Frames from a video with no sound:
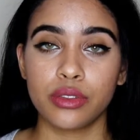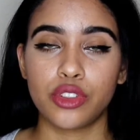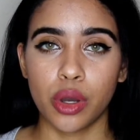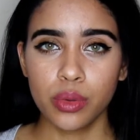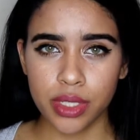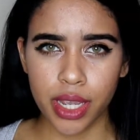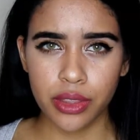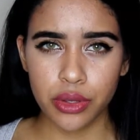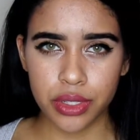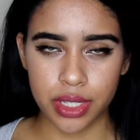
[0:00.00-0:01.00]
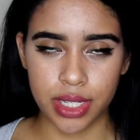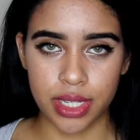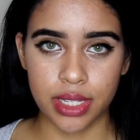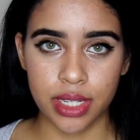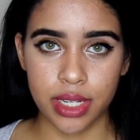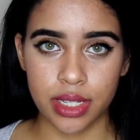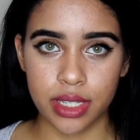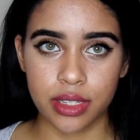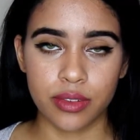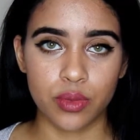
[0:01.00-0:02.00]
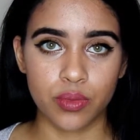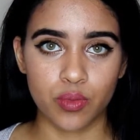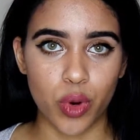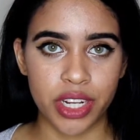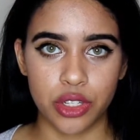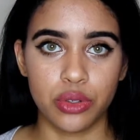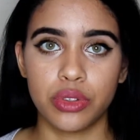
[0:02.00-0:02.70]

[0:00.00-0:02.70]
don't take those statistics way too